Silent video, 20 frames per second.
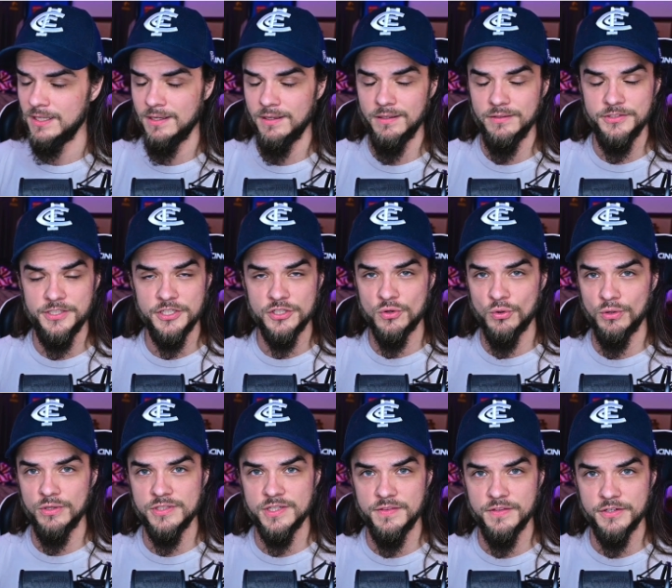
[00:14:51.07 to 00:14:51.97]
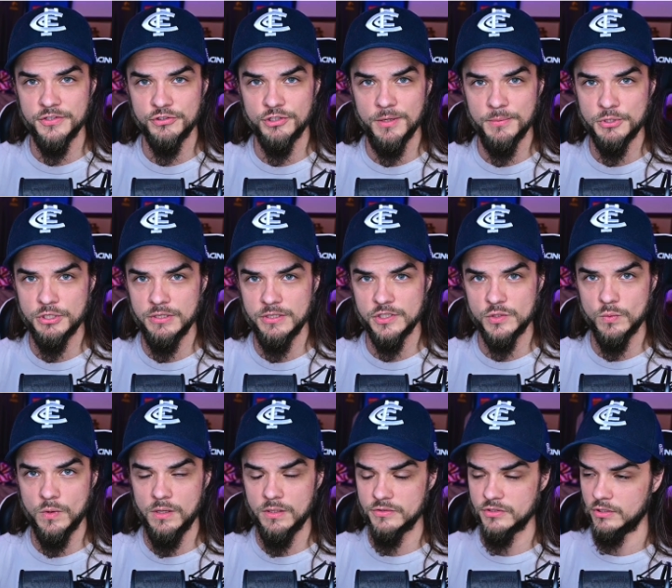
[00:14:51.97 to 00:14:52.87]
Discord's in the description as
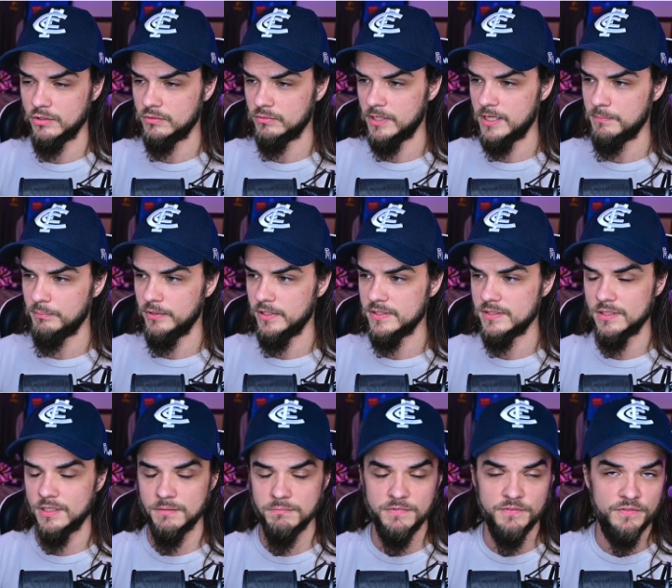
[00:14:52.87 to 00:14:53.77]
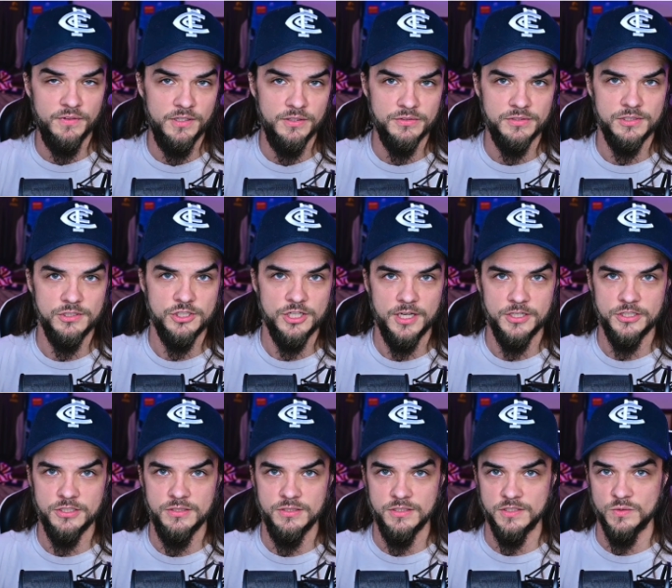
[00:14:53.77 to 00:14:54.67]
well. It's a great place to give me video
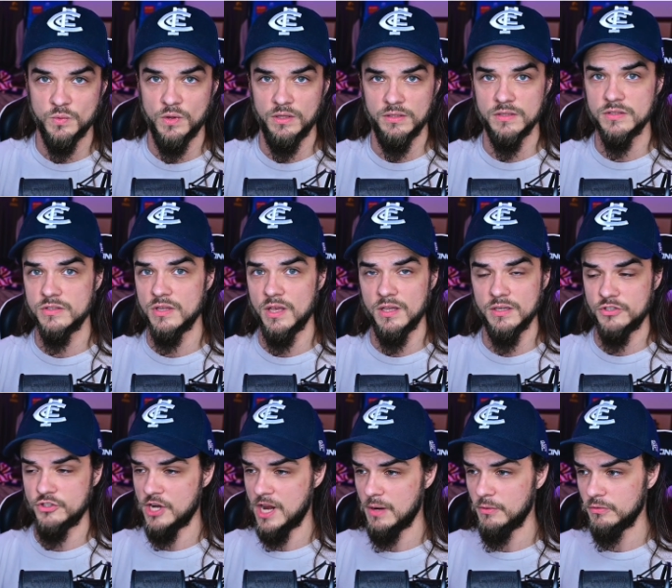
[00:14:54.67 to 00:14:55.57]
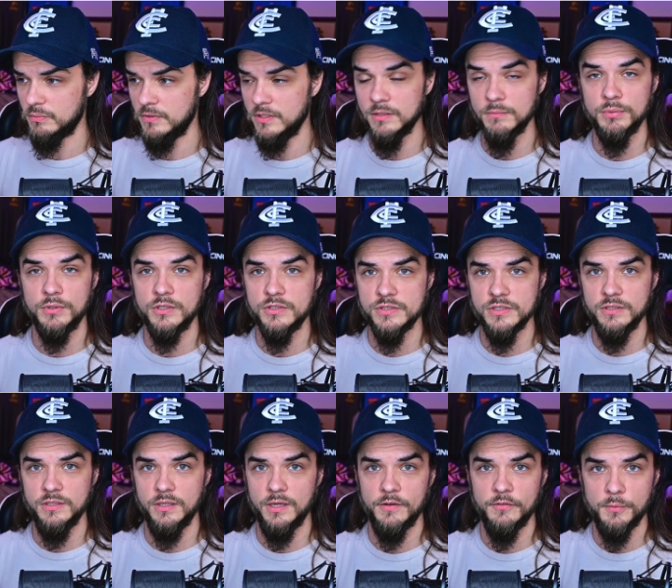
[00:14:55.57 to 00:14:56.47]
suggestions as well as uh, chat with me in
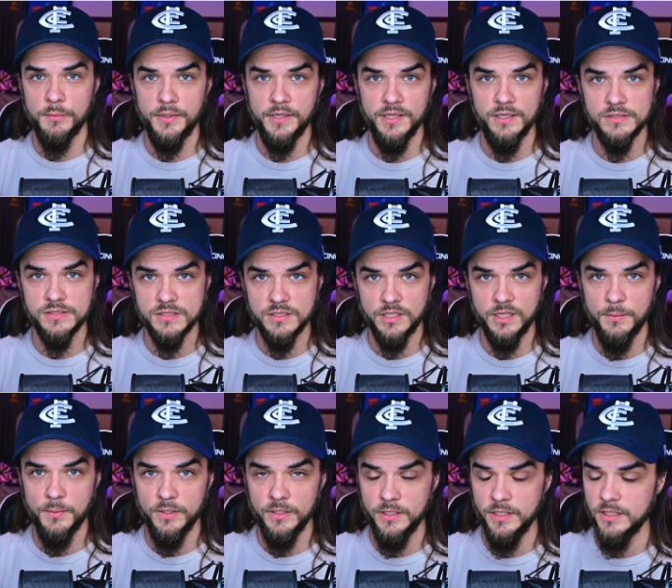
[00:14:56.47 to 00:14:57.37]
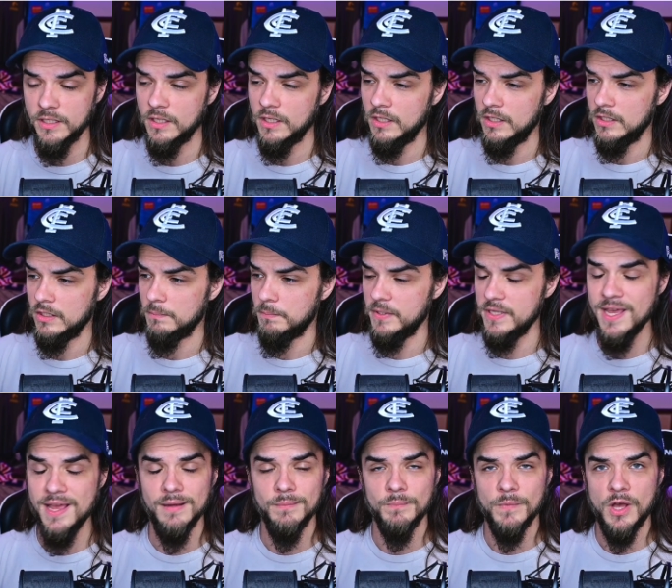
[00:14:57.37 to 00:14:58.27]
person and everybody else in the community. But
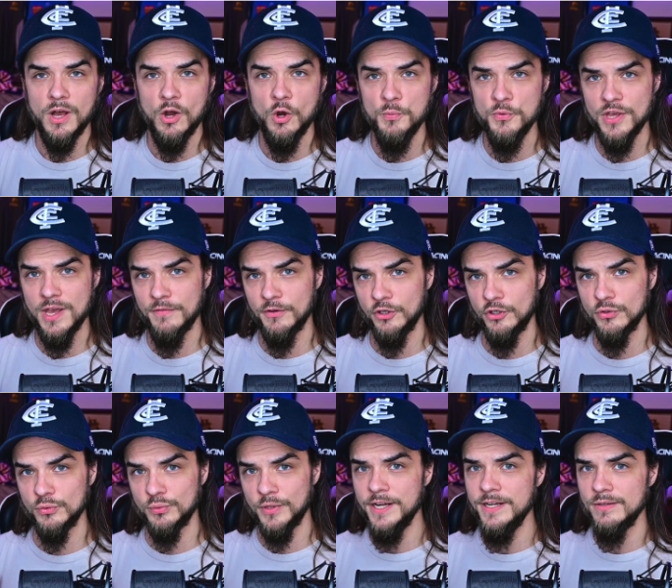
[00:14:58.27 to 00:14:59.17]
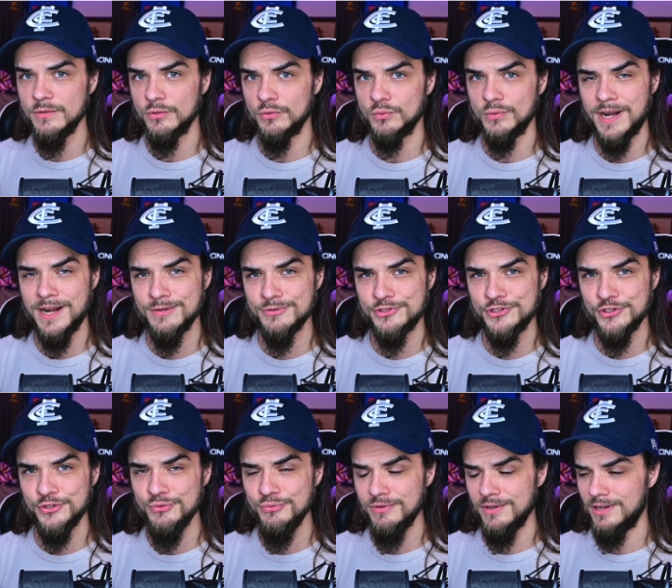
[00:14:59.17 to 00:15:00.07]
yeah, hope you have a great round
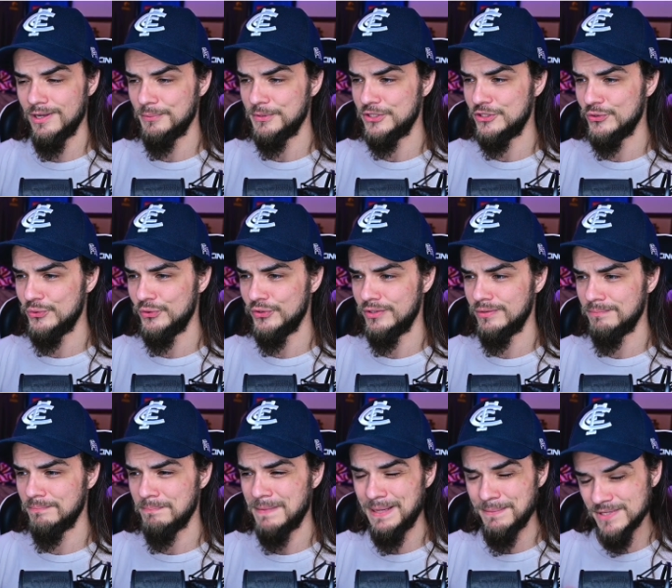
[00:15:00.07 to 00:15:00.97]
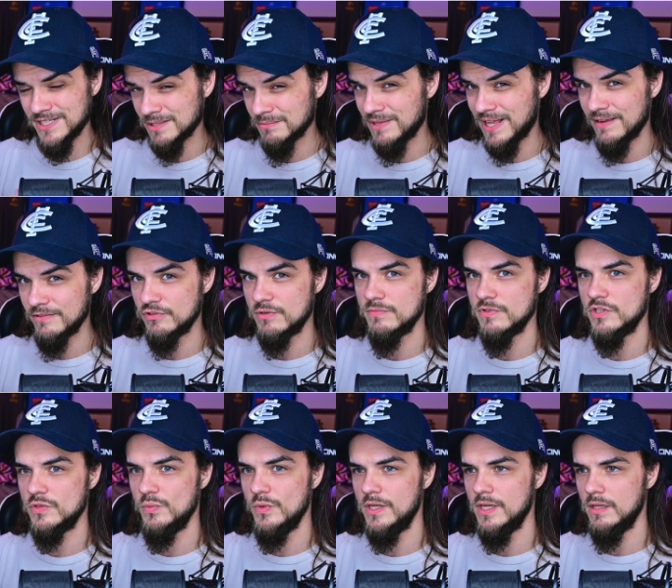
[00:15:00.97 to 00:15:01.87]
two. I'll be doing maybe some live streams
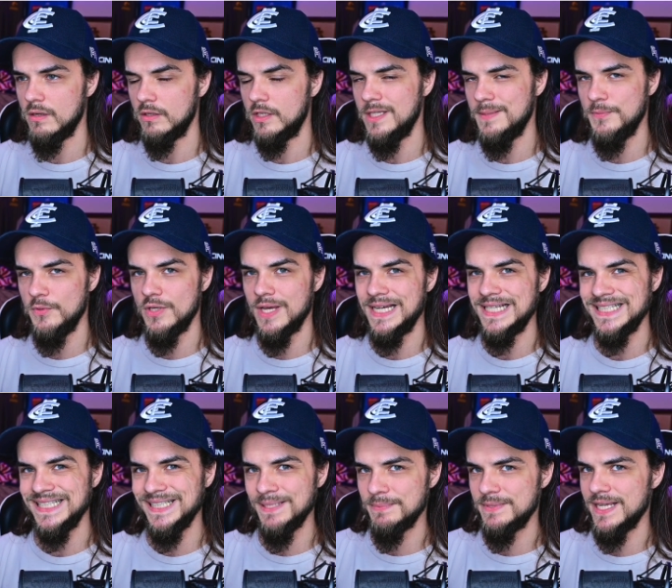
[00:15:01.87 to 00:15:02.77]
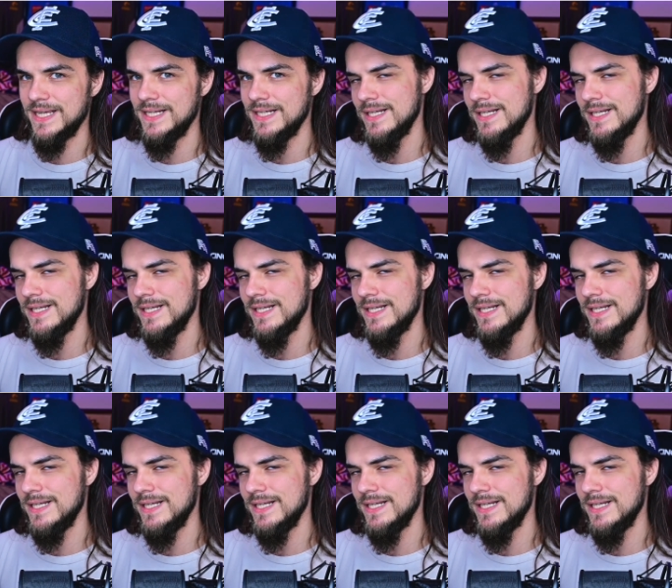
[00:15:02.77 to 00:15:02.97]
this weekend. I'll keep you guys updated,